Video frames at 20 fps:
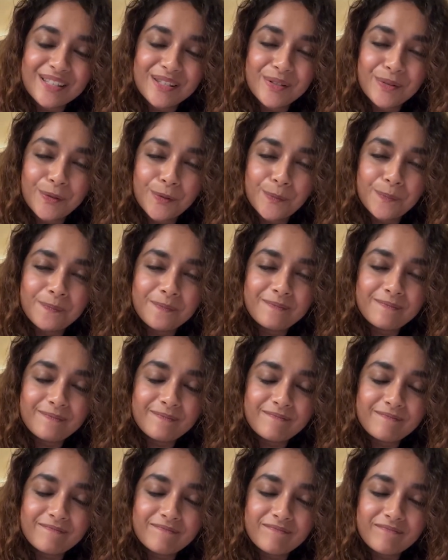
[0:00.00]
So
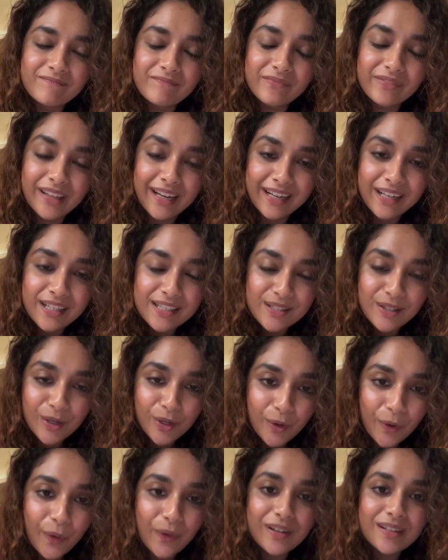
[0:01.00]
thanks a
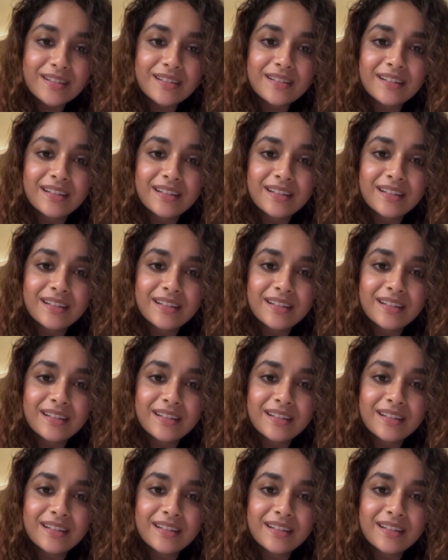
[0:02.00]
lot.